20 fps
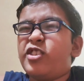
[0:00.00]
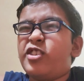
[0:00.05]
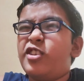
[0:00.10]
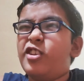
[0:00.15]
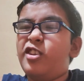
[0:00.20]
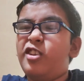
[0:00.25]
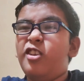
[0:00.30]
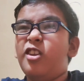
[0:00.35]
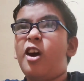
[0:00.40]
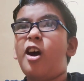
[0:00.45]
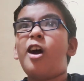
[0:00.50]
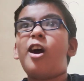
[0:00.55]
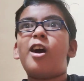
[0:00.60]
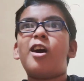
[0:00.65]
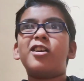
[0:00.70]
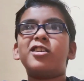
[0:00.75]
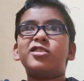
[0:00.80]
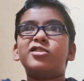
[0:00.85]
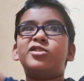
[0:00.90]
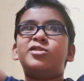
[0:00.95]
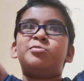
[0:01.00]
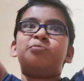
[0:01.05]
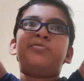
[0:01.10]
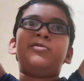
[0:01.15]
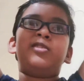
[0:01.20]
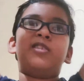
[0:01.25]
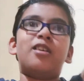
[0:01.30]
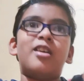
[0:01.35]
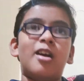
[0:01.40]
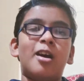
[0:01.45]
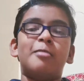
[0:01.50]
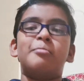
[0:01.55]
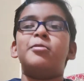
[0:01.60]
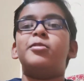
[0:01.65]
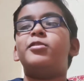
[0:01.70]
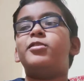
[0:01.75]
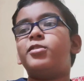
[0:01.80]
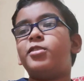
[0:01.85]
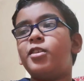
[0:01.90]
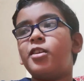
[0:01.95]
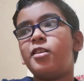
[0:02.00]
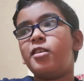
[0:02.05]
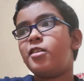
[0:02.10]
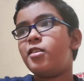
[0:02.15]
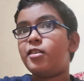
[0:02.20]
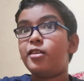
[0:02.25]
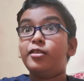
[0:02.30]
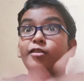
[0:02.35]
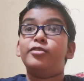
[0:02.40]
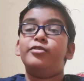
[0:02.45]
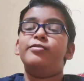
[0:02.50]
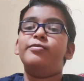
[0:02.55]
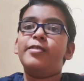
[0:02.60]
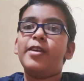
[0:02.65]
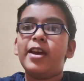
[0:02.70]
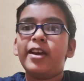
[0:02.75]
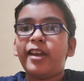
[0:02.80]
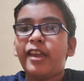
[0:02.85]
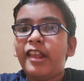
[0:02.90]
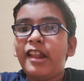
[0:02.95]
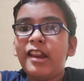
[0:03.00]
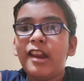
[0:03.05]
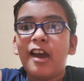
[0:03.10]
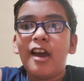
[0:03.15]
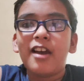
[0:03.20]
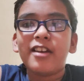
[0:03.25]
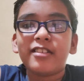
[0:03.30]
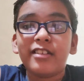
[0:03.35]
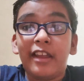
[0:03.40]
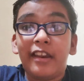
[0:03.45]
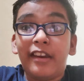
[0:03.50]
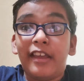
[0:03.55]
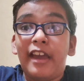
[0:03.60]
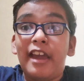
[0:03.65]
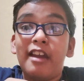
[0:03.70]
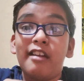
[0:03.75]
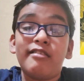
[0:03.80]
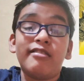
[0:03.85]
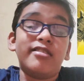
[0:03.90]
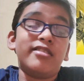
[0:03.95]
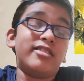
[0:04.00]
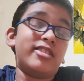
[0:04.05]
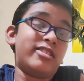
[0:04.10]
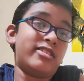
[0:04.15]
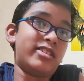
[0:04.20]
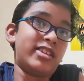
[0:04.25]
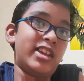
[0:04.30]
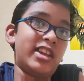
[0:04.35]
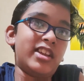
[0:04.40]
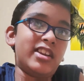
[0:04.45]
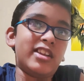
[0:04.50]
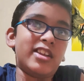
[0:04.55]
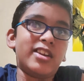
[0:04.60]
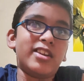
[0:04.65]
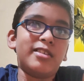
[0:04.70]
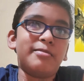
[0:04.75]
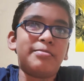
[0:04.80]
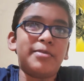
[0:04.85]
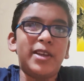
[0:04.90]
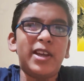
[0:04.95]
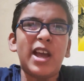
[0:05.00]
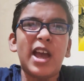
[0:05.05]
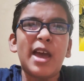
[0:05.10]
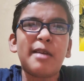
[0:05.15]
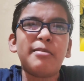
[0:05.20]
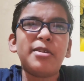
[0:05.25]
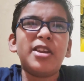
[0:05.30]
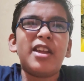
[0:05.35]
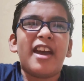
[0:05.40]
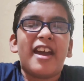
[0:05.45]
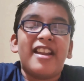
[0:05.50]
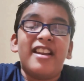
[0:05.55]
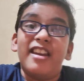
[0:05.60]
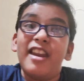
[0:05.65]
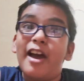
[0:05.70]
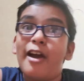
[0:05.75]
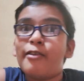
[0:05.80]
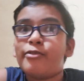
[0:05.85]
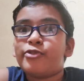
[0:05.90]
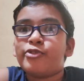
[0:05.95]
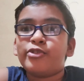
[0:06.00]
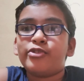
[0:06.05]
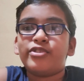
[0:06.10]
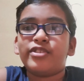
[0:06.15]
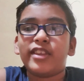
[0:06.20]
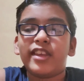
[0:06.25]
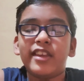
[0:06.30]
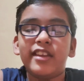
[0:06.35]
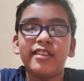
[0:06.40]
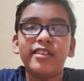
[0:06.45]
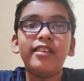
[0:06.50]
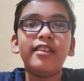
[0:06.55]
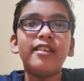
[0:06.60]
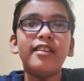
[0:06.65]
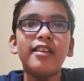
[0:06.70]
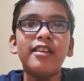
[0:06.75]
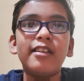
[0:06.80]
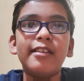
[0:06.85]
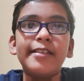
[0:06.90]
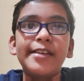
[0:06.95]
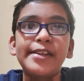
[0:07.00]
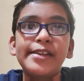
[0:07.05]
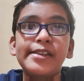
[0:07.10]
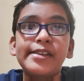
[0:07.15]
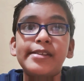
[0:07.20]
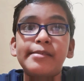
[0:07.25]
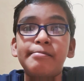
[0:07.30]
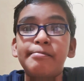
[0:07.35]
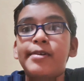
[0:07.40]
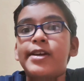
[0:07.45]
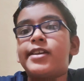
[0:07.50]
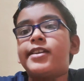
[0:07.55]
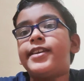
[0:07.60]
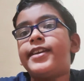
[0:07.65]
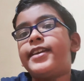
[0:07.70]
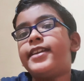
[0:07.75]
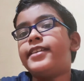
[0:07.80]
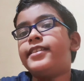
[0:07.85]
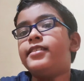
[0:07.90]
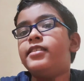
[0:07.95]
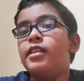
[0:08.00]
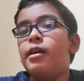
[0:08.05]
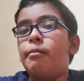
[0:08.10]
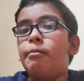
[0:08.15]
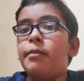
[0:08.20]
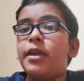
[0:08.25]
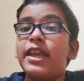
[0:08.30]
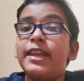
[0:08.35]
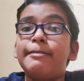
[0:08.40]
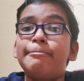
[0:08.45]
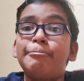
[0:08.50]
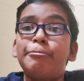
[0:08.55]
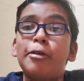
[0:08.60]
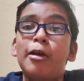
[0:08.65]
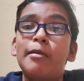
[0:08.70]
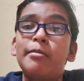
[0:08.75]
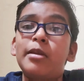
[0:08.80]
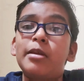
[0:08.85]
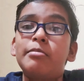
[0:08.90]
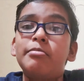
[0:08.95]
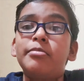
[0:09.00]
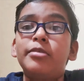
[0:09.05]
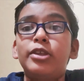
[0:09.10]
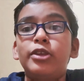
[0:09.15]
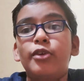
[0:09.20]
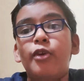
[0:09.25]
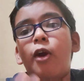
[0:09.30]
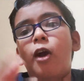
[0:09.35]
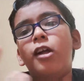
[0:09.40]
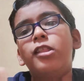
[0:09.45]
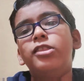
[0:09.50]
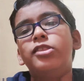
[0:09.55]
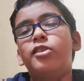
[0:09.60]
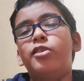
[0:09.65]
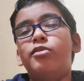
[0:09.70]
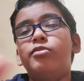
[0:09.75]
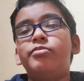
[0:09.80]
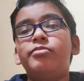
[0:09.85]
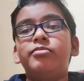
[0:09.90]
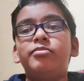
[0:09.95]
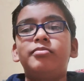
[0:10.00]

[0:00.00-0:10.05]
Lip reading: a large pyramid. It is very large, and I haven't seen any pyramid. I love to see it. But the main problem, you all know,